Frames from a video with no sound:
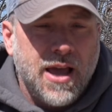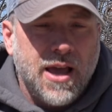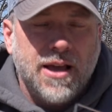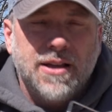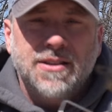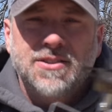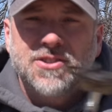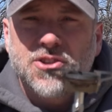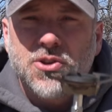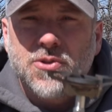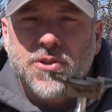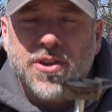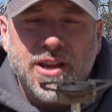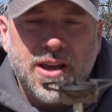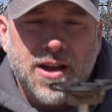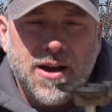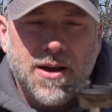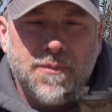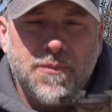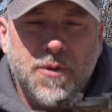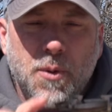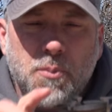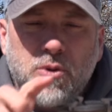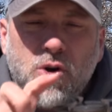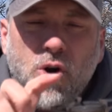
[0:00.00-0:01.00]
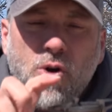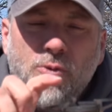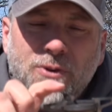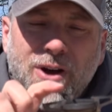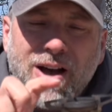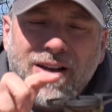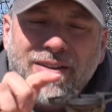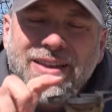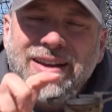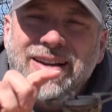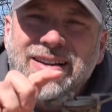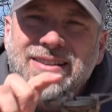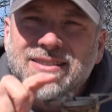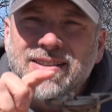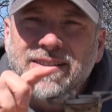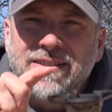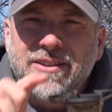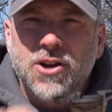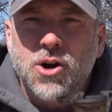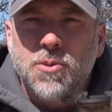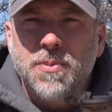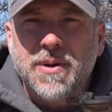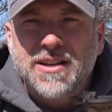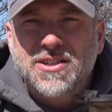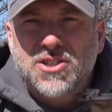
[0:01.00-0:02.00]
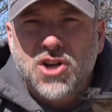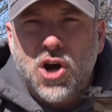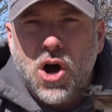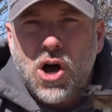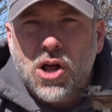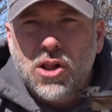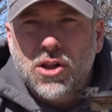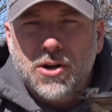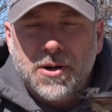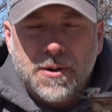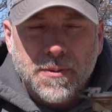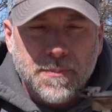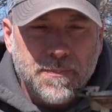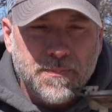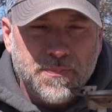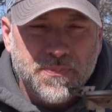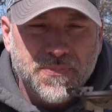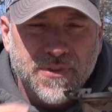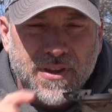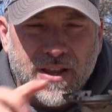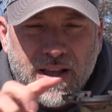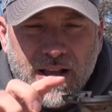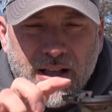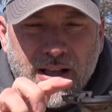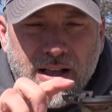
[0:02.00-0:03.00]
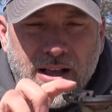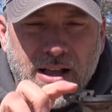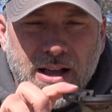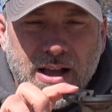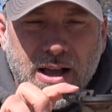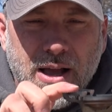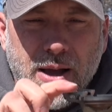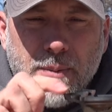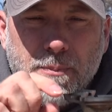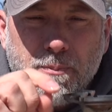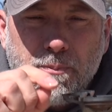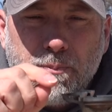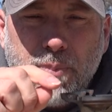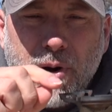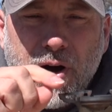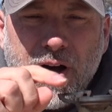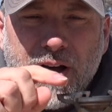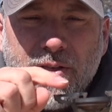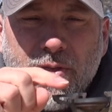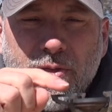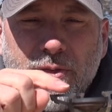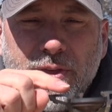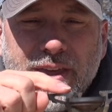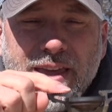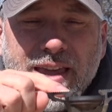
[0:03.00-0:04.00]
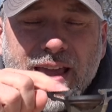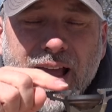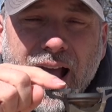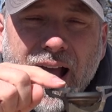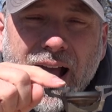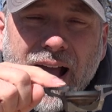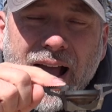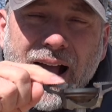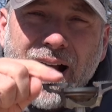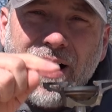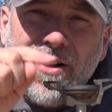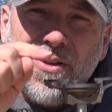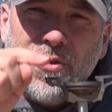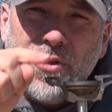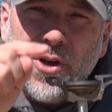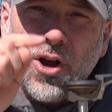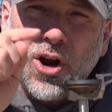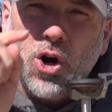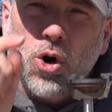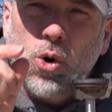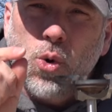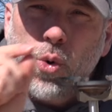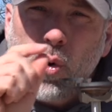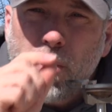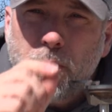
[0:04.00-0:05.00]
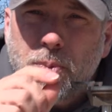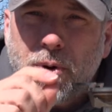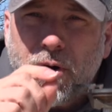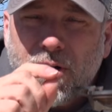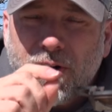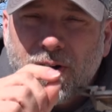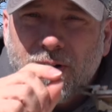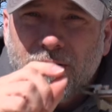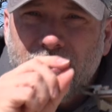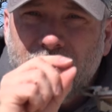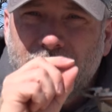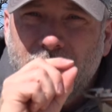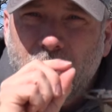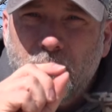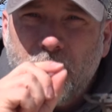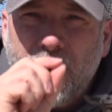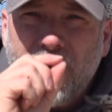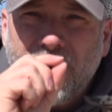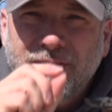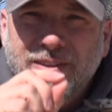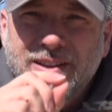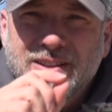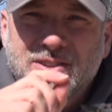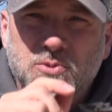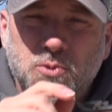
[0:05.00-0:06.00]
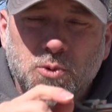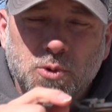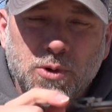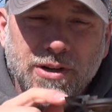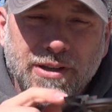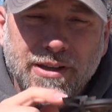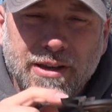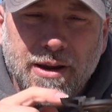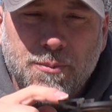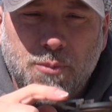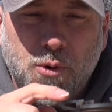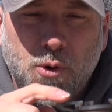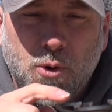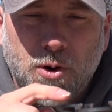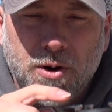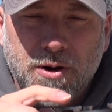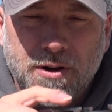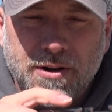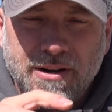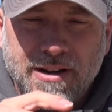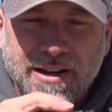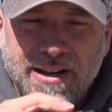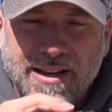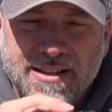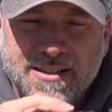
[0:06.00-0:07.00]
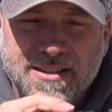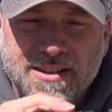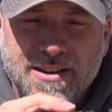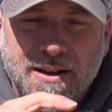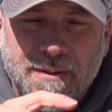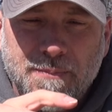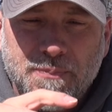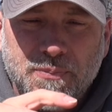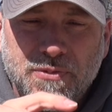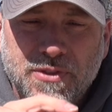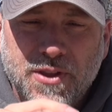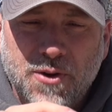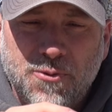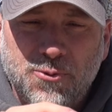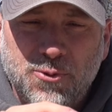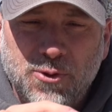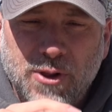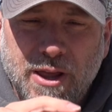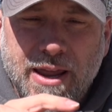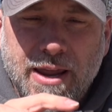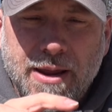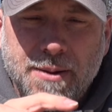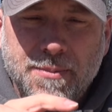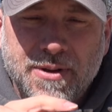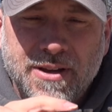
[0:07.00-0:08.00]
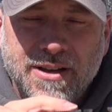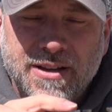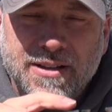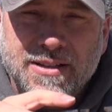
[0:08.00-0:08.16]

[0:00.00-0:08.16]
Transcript: And so the uh, the profile it is a little bit taller, but the the cool part, the part that's really important is the flame